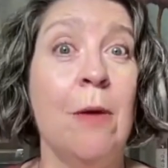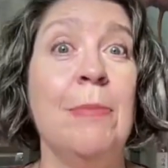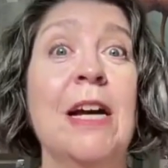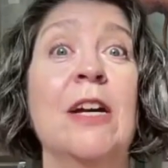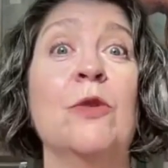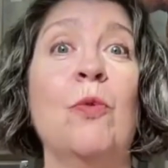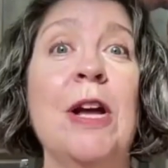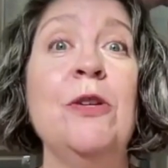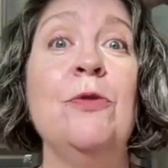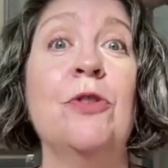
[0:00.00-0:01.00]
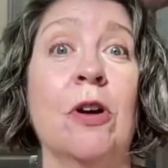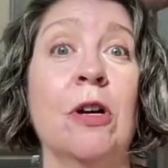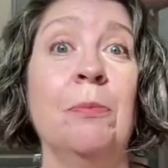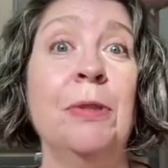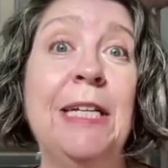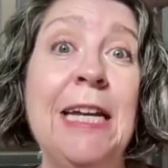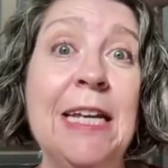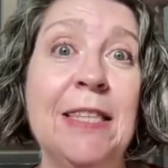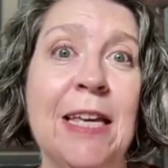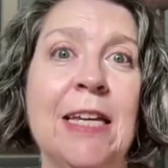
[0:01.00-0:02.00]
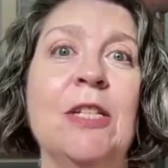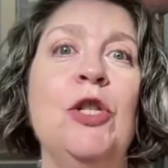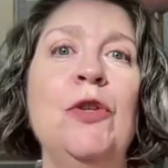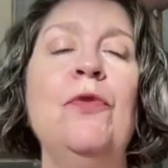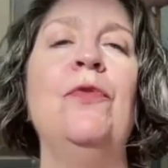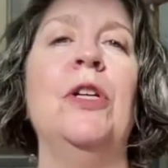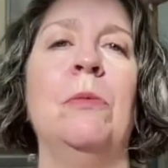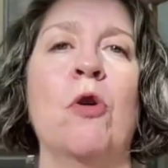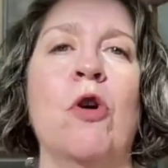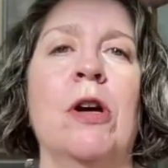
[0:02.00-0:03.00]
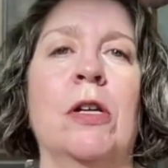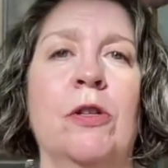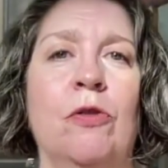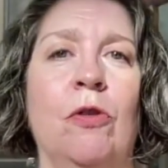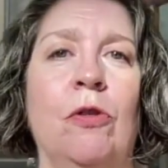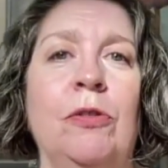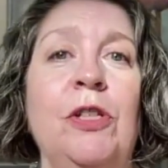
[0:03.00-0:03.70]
Because when you start completing things, you feel more in control.